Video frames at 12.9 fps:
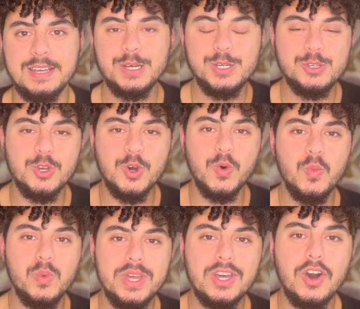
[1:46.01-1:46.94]
So
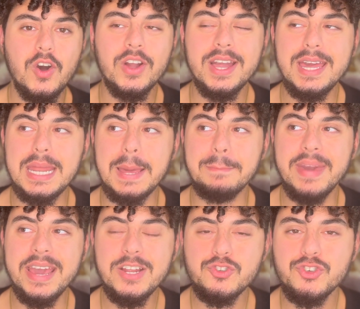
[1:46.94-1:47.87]
we are in a
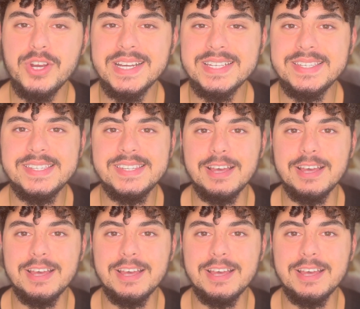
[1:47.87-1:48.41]
matrix